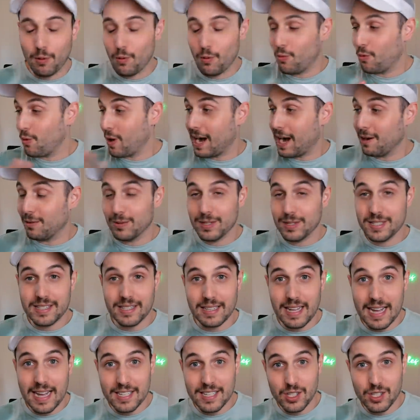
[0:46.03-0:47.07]
wow, was the
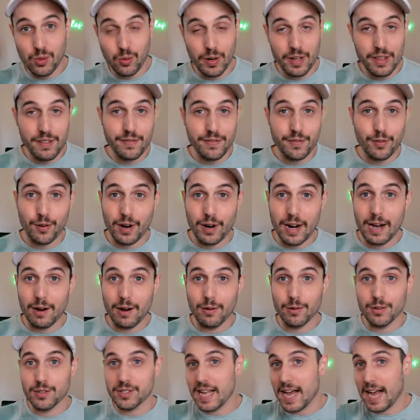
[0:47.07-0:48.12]
last 24 hours